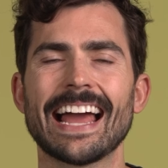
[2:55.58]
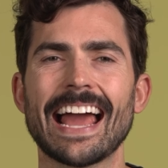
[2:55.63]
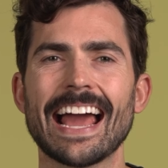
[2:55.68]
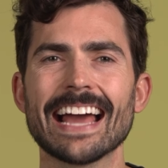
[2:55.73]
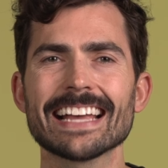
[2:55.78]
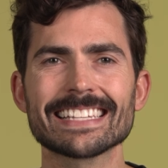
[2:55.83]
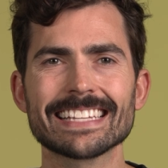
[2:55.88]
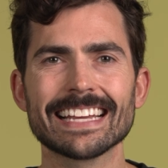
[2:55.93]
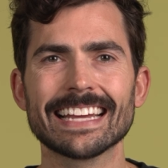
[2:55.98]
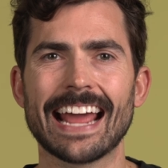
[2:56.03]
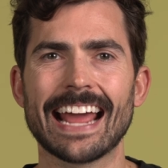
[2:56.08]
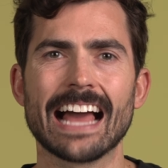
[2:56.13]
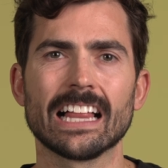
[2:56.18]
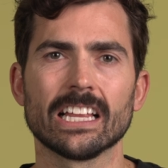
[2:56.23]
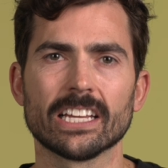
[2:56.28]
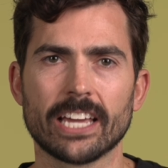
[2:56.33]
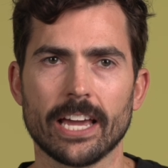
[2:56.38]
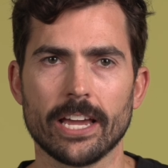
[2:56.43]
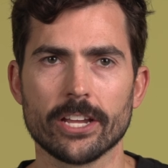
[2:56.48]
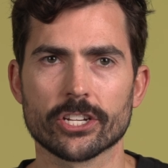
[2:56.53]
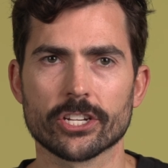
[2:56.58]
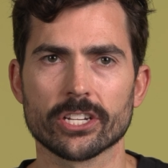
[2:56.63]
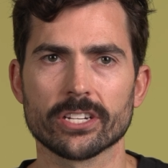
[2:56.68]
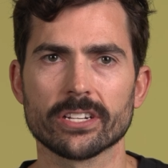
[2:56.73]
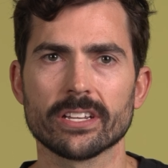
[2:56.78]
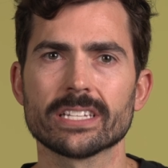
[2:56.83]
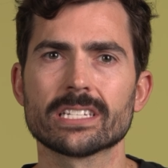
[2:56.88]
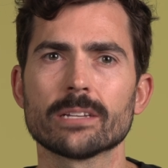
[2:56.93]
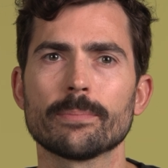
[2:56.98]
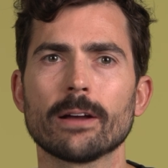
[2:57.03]
Asset allocation
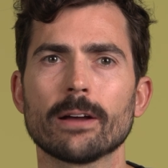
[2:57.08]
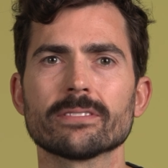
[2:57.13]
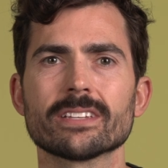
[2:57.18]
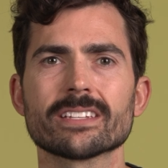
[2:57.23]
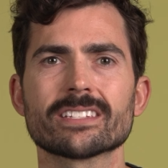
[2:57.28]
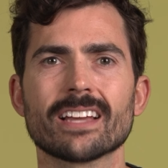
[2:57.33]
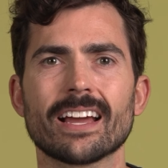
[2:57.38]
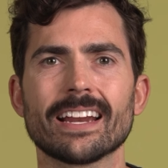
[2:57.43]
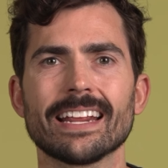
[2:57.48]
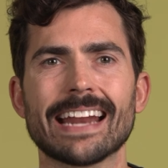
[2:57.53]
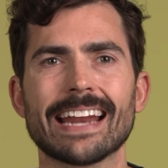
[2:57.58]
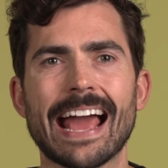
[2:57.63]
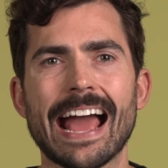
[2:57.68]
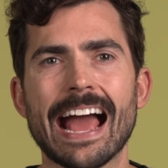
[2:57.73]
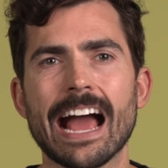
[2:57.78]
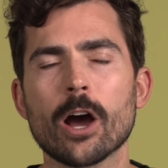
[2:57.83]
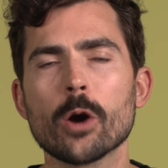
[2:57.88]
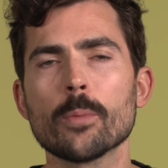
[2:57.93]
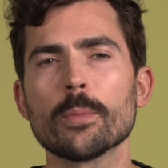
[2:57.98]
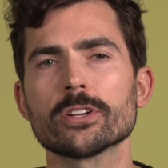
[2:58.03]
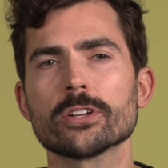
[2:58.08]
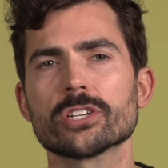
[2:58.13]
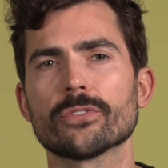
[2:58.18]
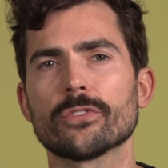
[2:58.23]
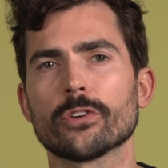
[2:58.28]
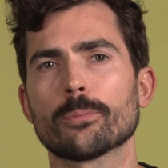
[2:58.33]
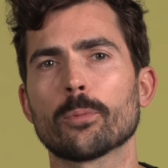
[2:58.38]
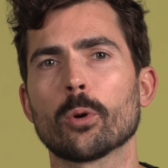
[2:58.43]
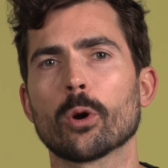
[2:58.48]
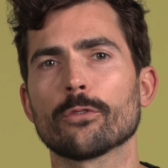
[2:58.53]
is about deciding how much of
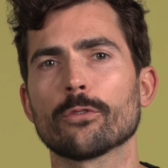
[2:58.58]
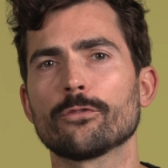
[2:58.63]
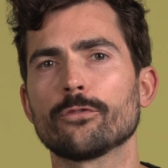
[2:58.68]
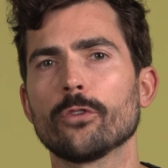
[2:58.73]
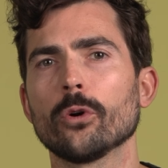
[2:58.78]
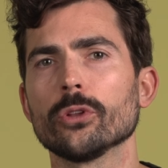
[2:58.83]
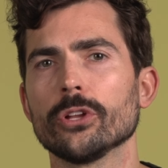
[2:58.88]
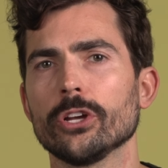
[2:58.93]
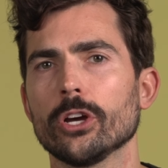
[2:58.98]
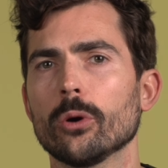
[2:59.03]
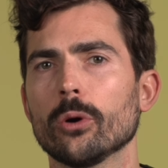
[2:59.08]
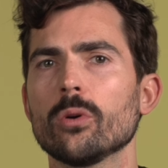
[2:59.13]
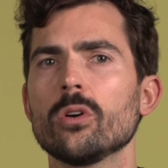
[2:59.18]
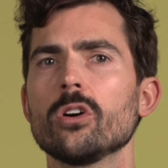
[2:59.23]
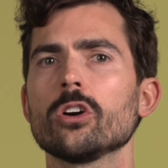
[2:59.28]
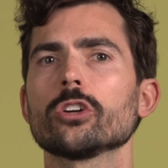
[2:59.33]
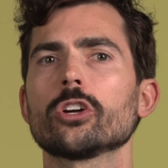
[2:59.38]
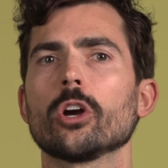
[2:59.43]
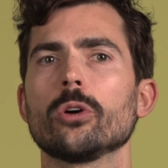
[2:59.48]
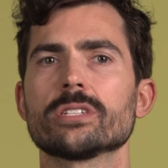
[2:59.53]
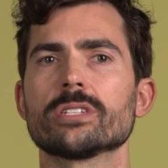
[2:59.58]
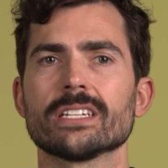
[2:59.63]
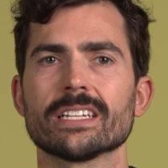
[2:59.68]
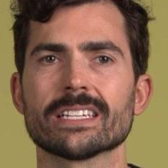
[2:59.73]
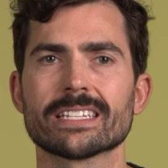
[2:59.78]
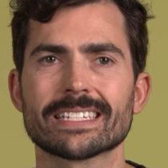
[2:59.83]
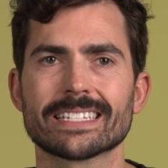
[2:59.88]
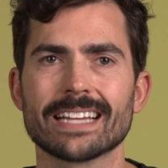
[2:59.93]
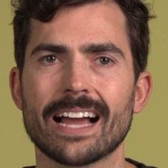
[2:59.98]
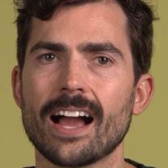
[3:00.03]
your portfolio goes into
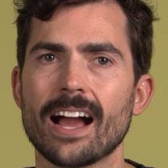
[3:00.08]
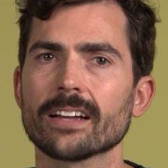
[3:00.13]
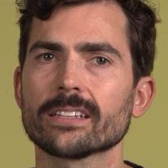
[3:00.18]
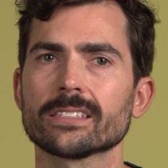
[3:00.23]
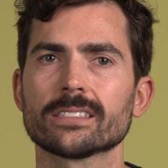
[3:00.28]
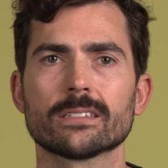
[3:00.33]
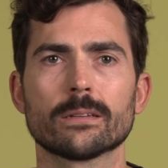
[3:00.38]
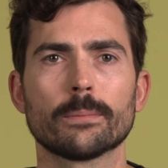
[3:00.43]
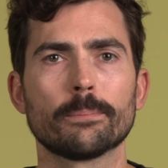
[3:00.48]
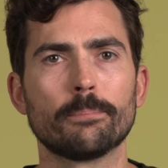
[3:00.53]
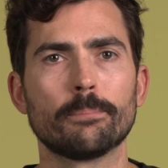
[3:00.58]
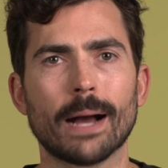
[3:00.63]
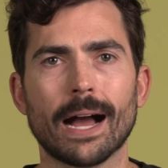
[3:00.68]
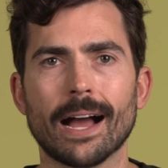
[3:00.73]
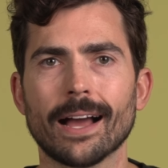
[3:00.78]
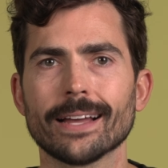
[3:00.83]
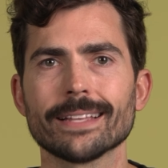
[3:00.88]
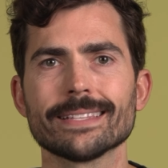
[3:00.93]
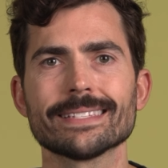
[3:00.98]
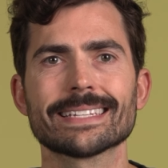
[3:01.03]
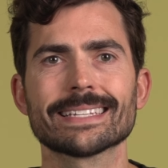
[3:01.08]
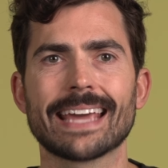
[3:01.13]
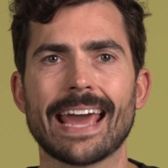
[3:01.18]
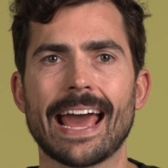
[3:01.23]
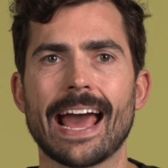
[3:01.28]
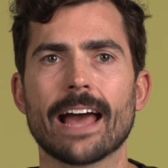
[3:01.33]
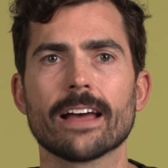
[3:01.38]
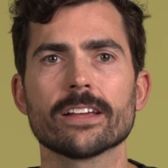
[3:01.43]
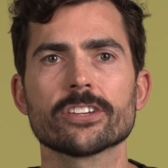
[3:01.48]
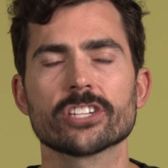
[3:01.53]
stocks, bonds,
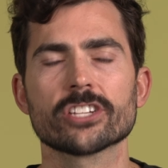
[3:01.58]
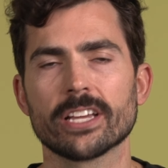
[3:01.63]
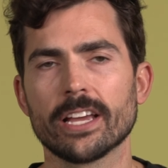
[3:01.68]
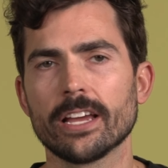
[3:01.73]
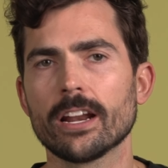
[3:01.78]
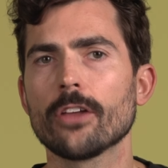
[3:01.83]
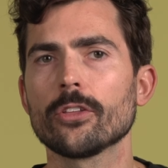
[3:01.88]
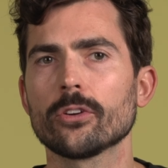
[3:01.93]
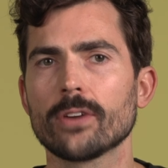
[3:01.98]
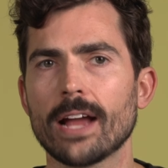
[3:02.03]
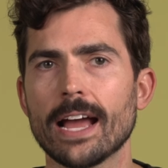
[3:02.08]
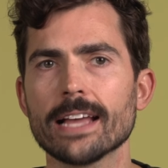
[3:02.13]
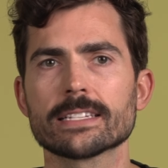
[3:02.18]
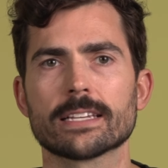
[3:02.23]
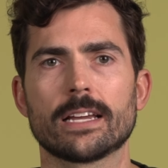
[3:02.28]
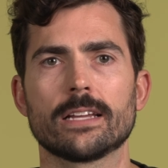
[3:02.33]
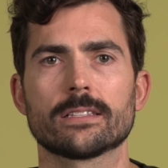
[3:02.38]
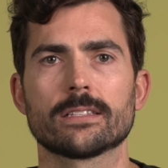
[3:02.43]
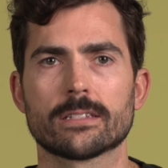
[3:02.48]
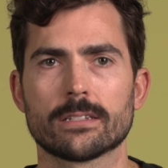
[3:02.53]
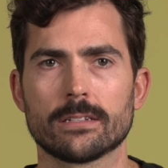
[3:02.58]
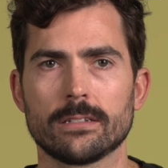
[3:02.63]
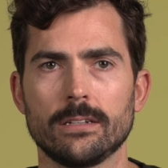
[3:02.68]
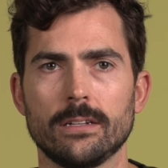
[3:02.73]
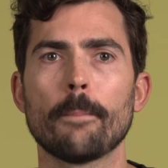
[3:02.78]
cash, and other assets.